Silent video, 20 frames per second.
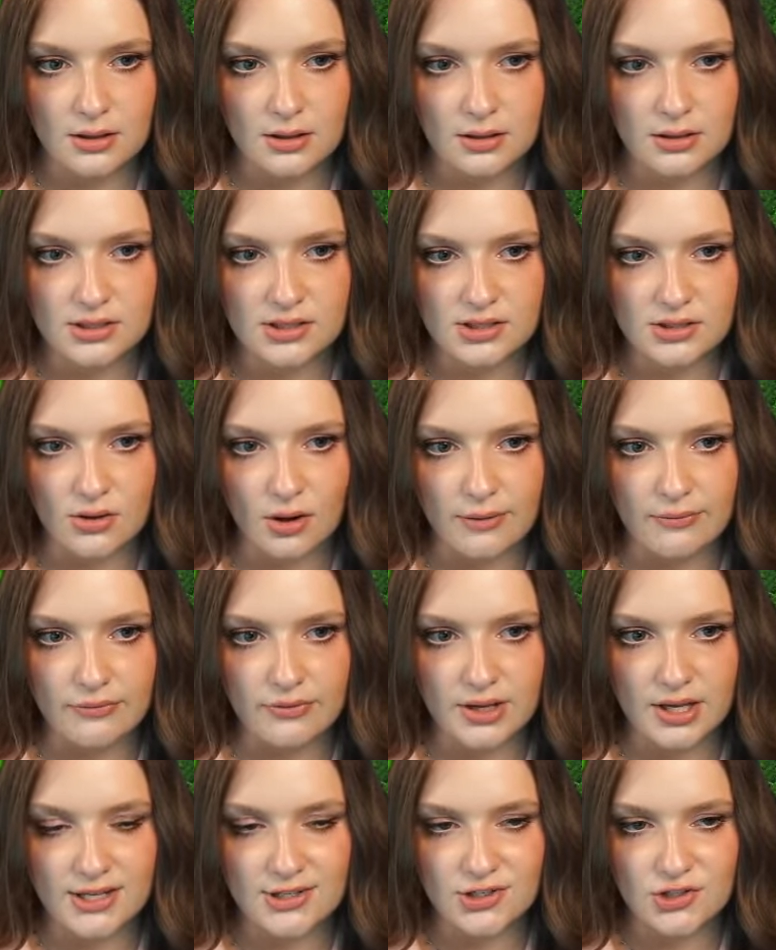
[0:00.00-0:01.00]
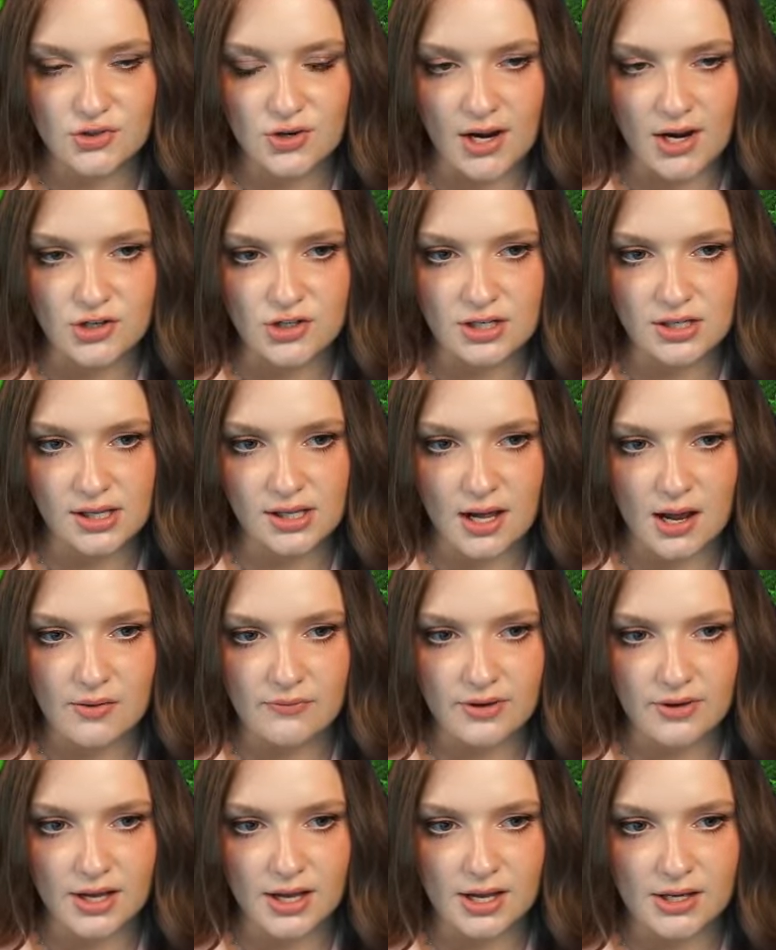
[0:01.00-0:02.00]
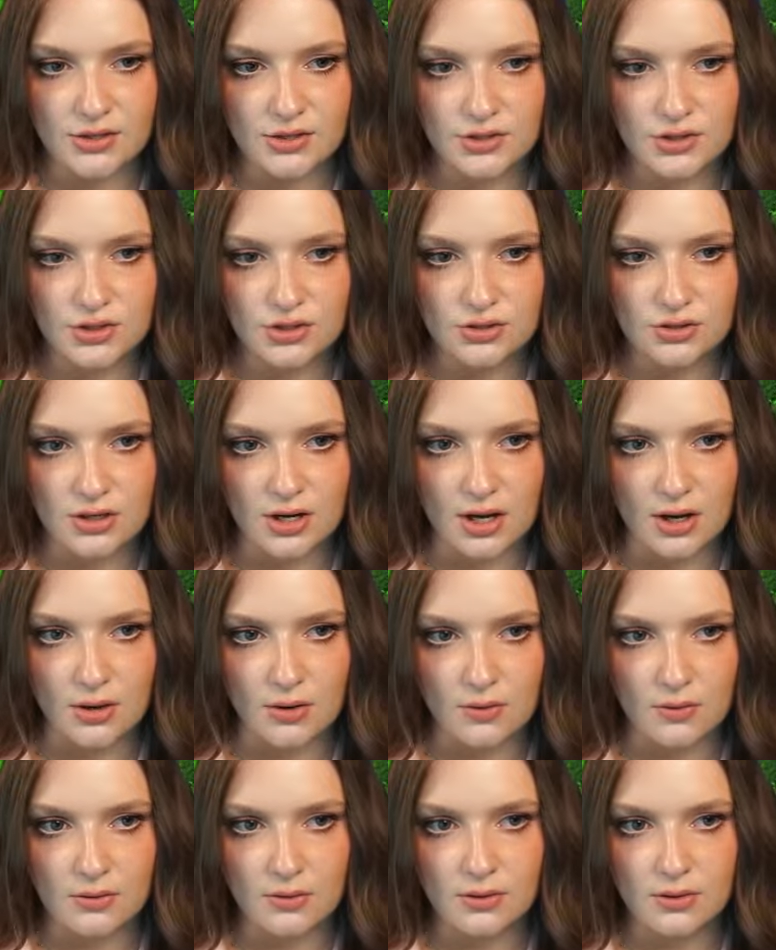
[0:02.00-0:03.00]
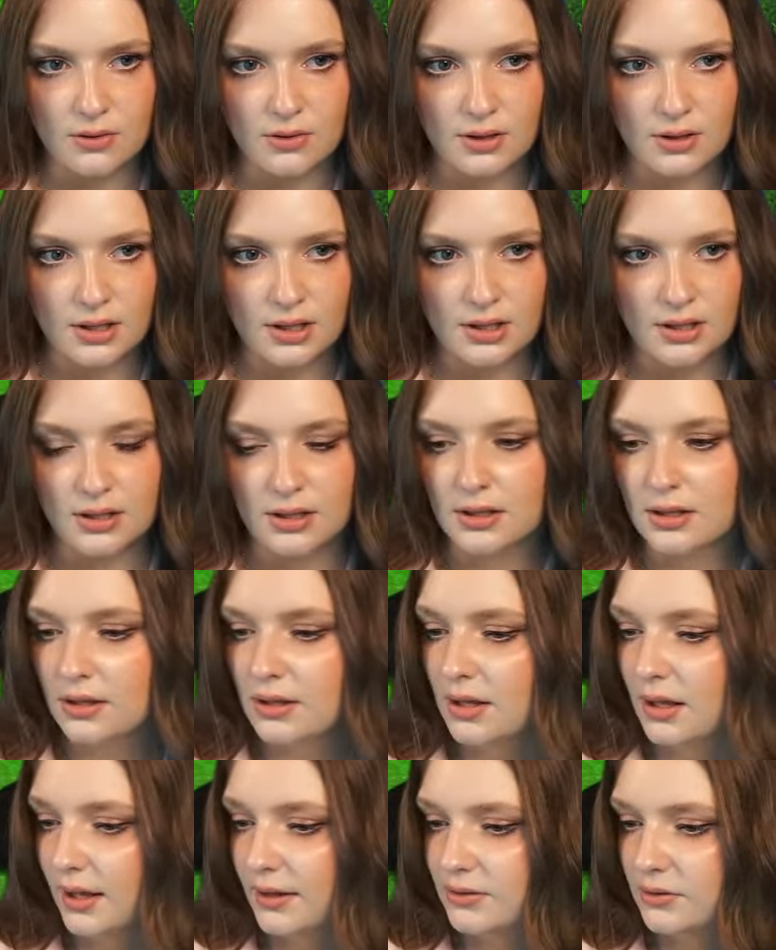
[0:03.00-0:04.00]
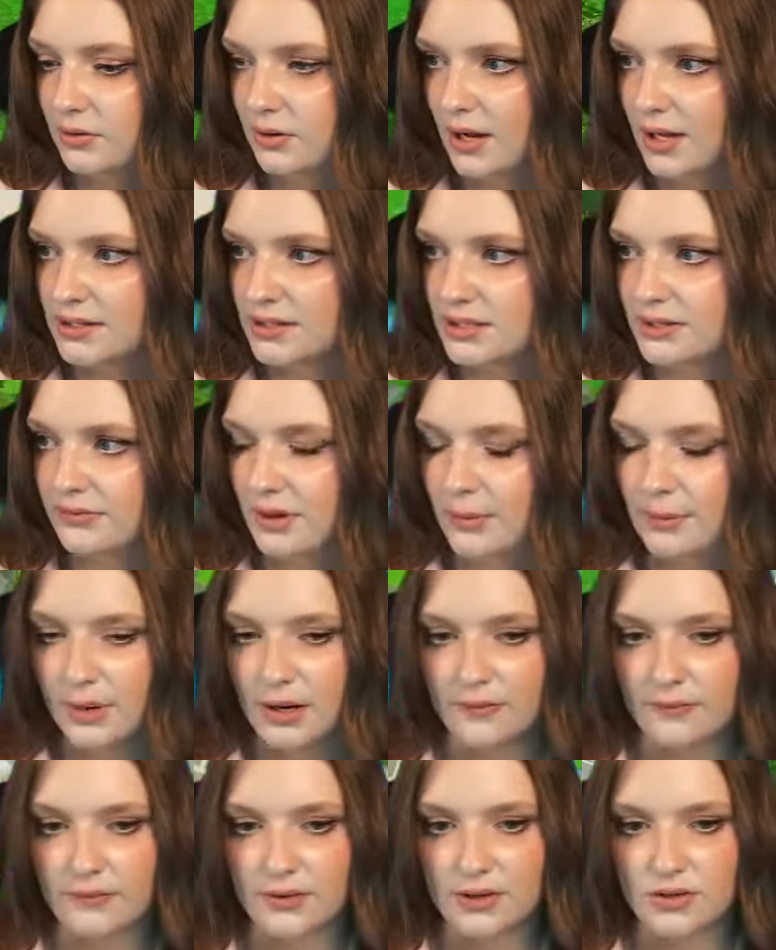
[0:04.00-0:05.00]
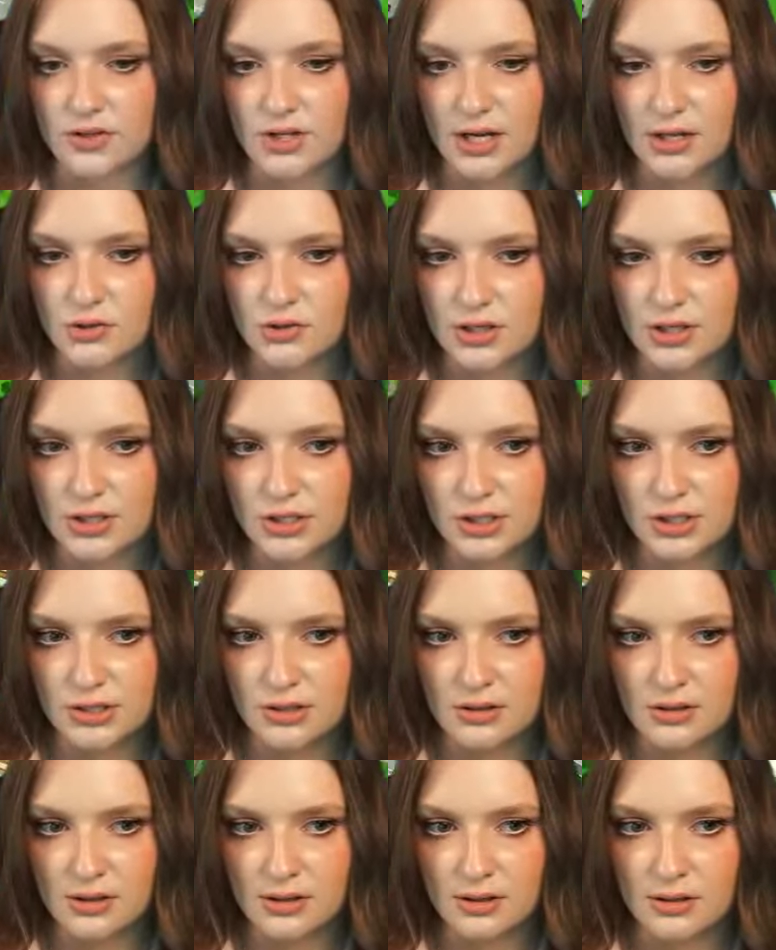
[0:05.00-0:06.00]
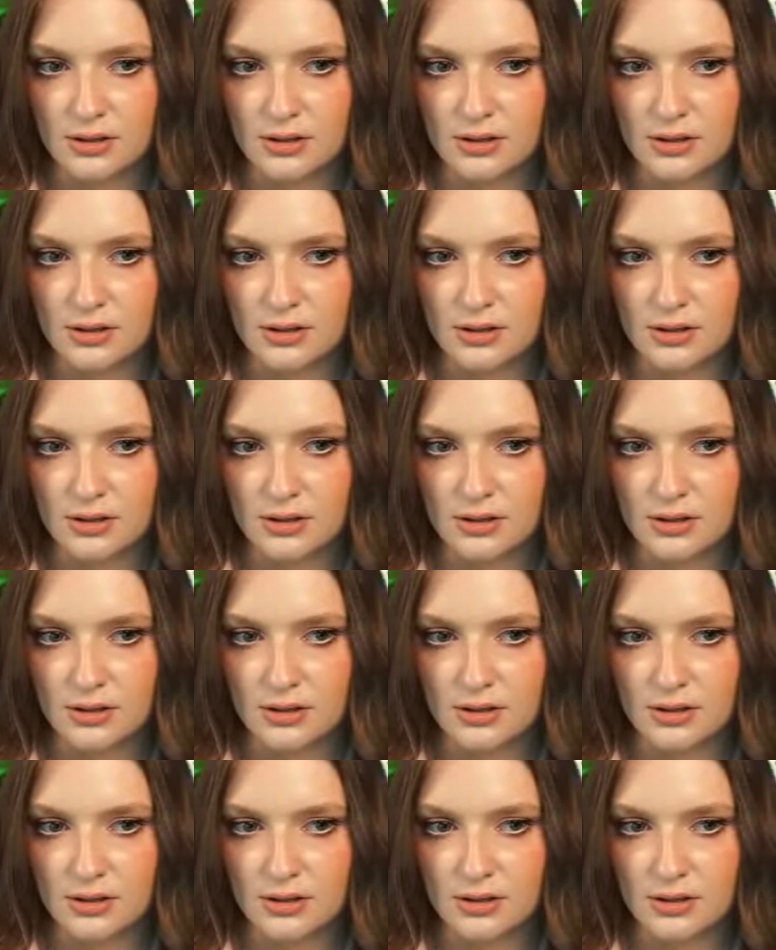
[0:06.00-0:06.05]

Starfish, tragic clownfish. No, I do not see vampire fish. Hydration.